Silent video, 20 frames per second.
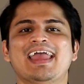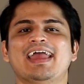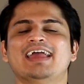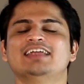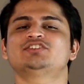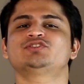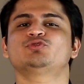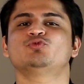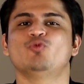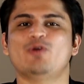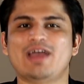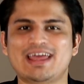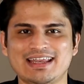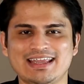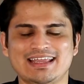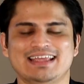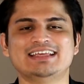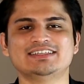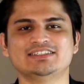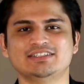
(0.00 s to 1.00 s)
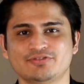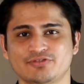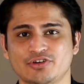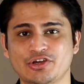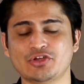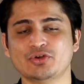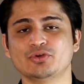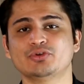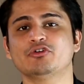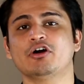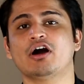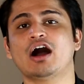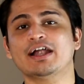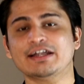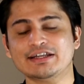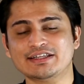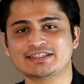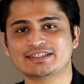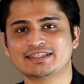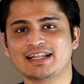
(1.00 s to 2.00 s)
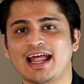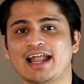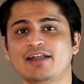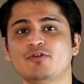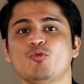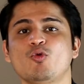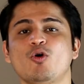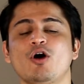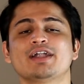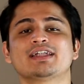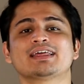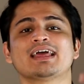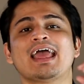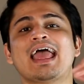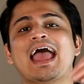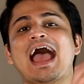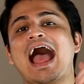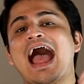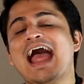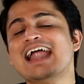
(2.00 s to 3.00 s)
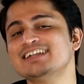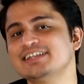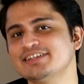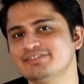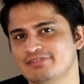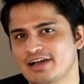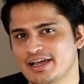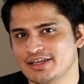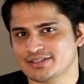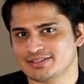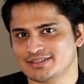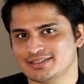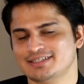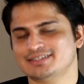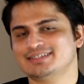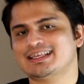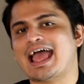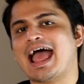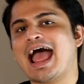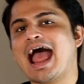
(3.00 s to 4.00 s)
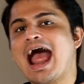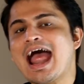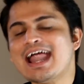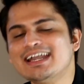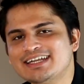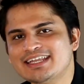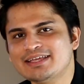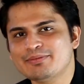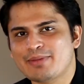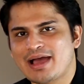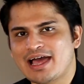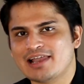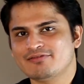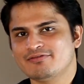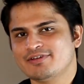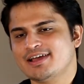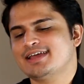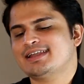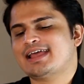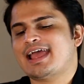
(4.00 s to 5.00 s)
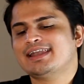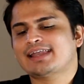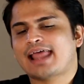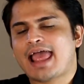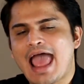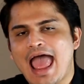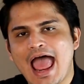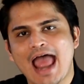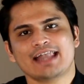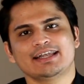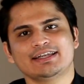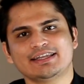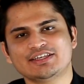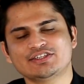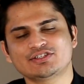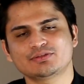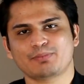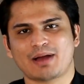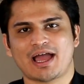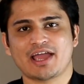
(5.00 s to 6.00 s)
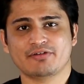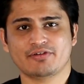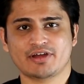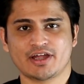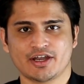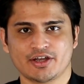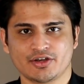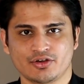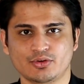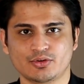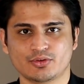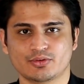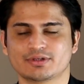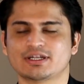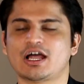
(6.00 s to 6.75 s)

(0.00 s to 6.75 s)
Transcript: it's very easy for you to understand what antiviruses, anti-malware and anti-spyware do.